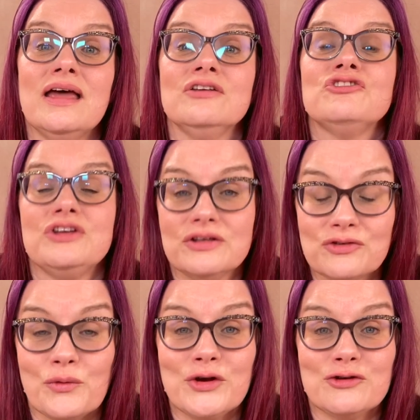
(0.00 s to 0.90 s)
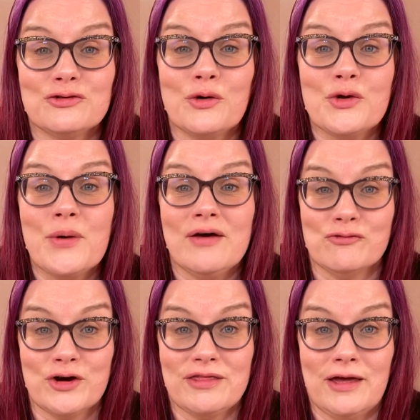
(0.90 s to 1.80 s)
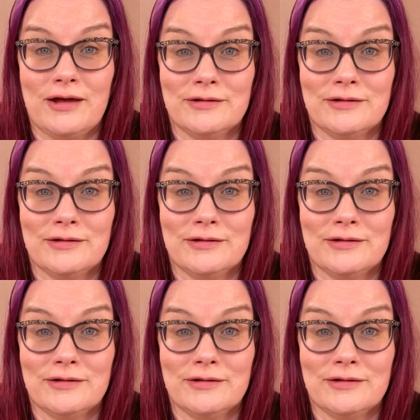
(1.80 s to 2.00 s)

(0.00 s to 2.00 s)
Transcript: and she is going to show you everything.